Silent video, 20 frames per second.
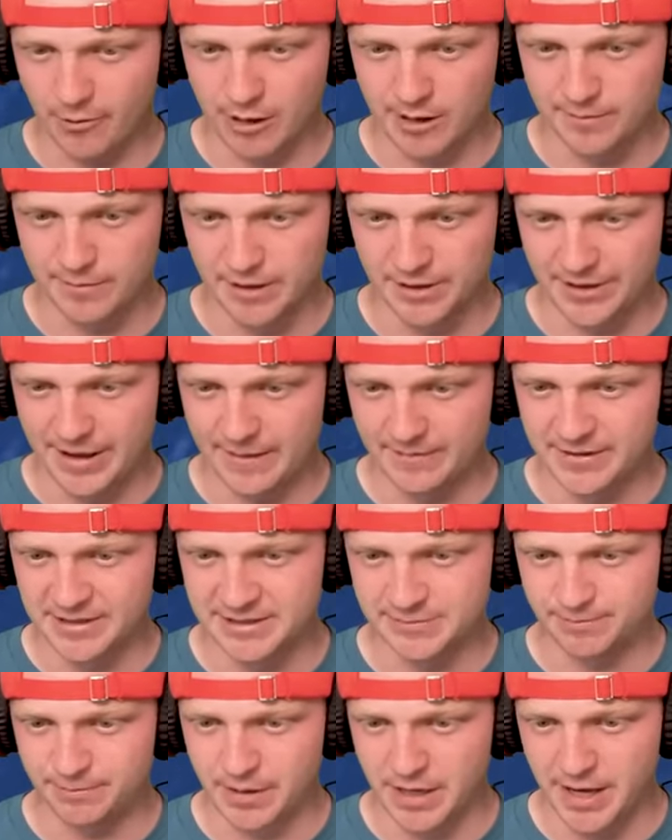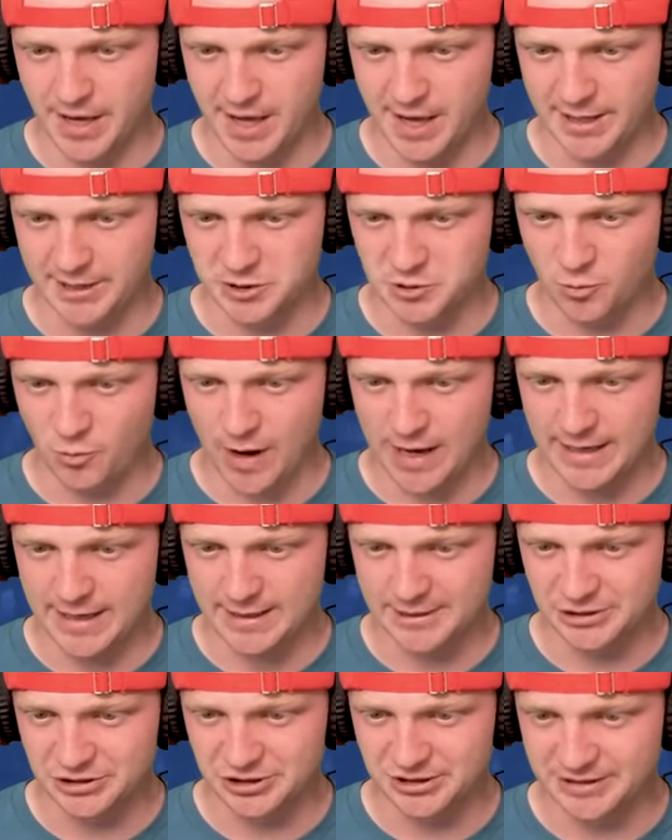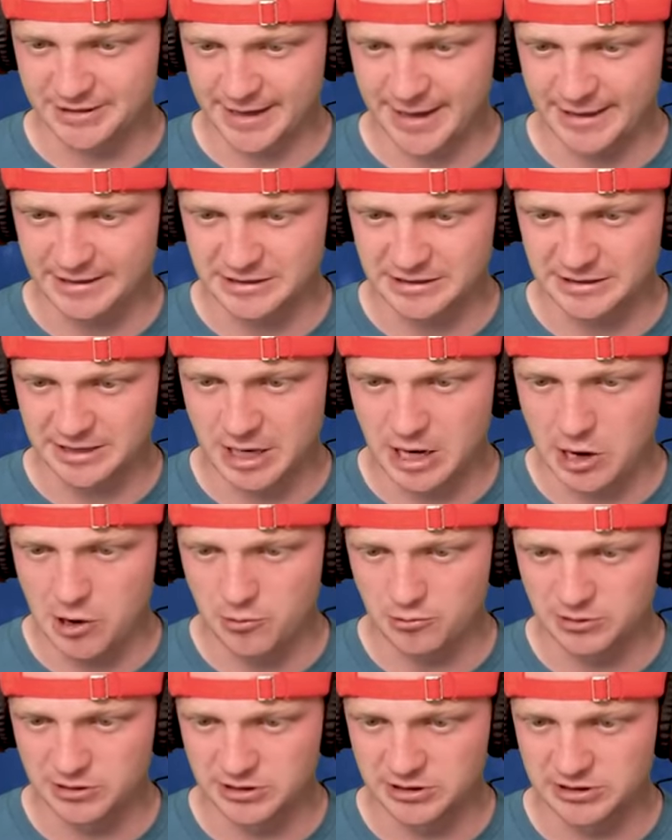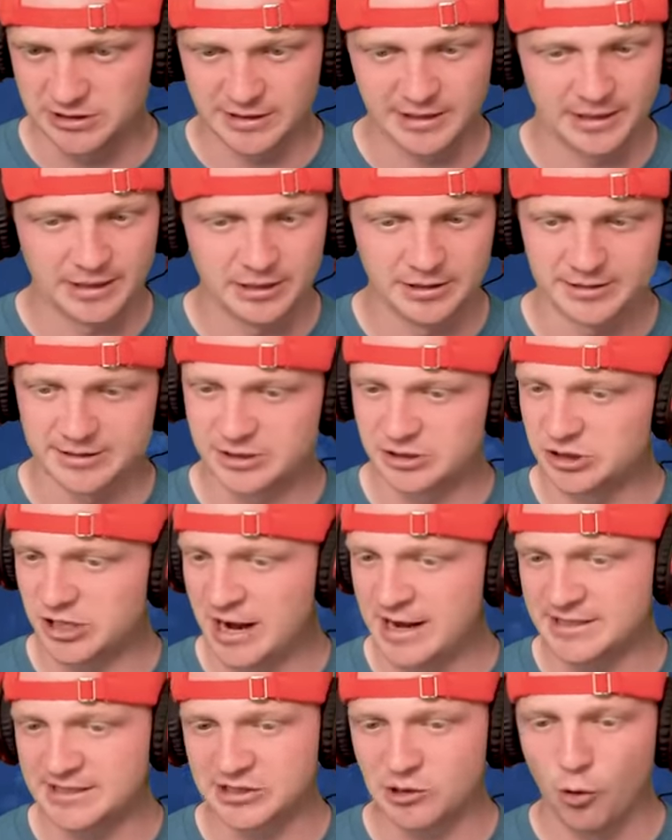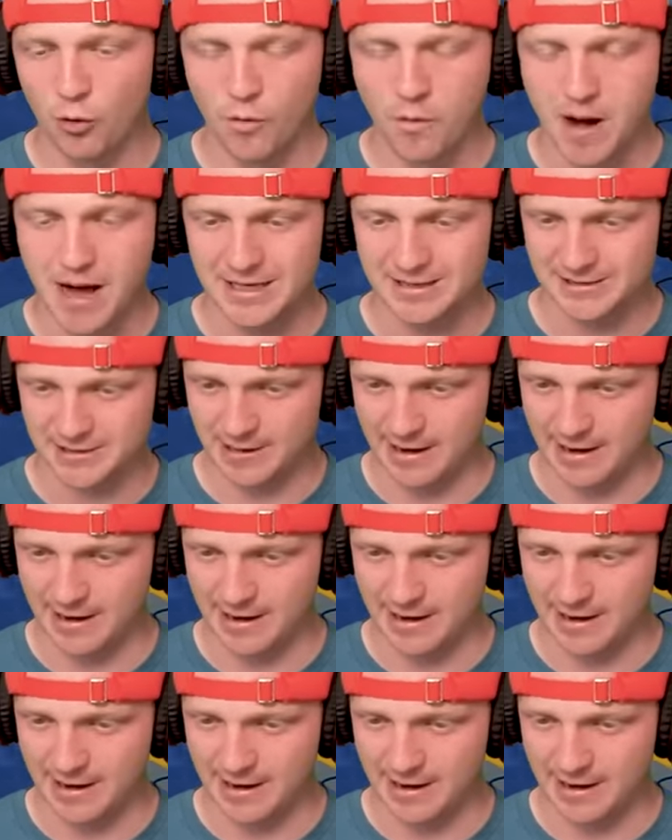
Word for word: gonna build up this big Twinkie just like so. it's giant school bus, all